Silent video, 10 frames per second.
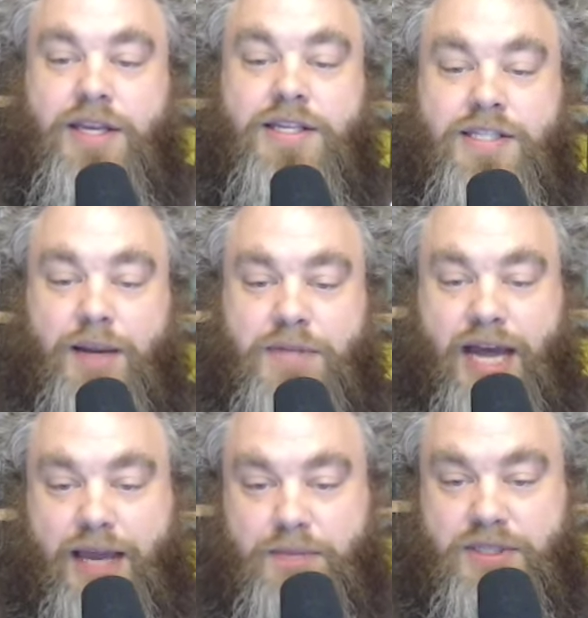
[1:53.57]

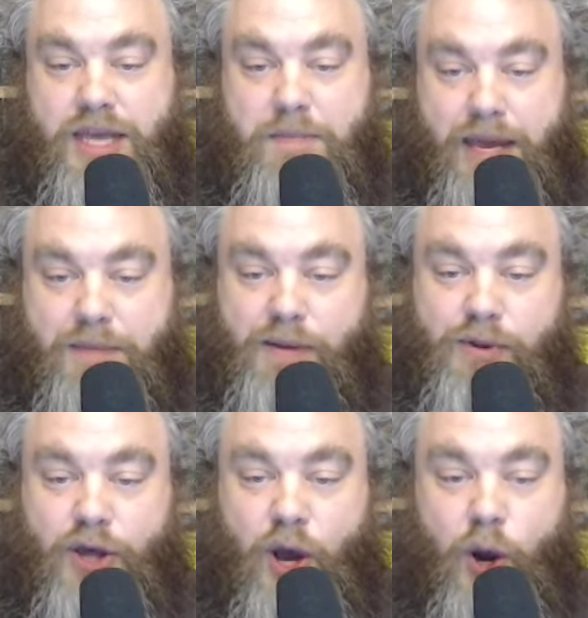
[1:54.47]
Sometimes they beat me
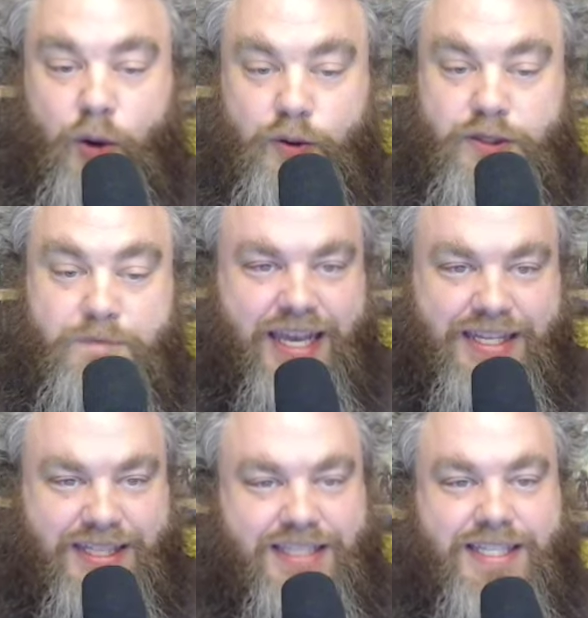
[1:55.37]
with a hose.
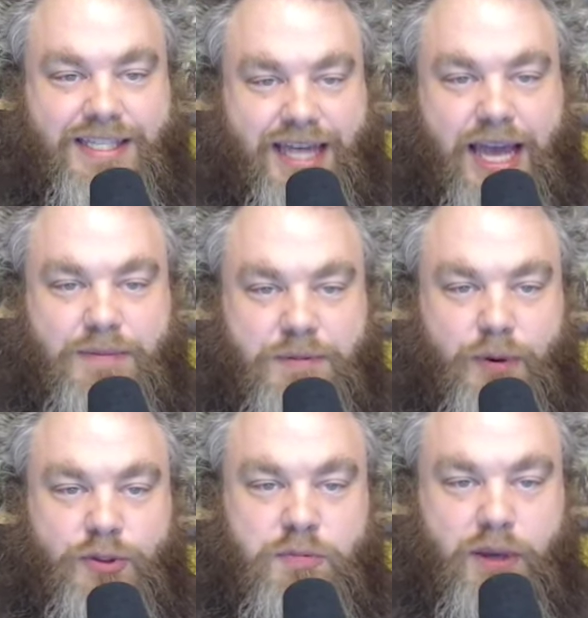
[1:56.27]
Is this the thing I'm
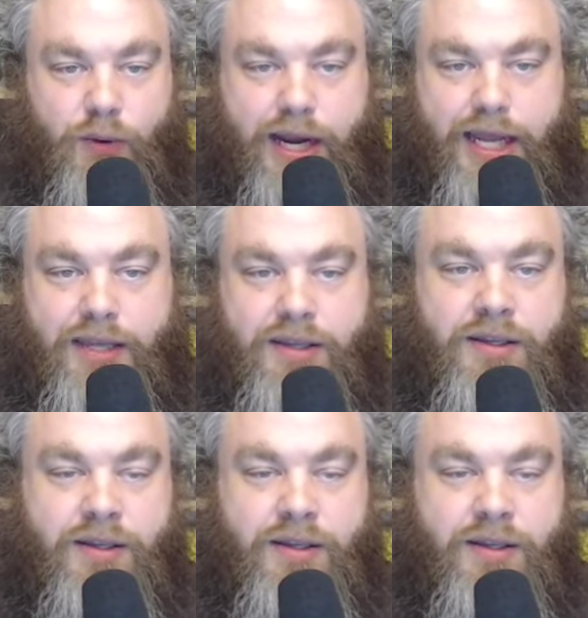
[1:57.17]
supposed to be reading?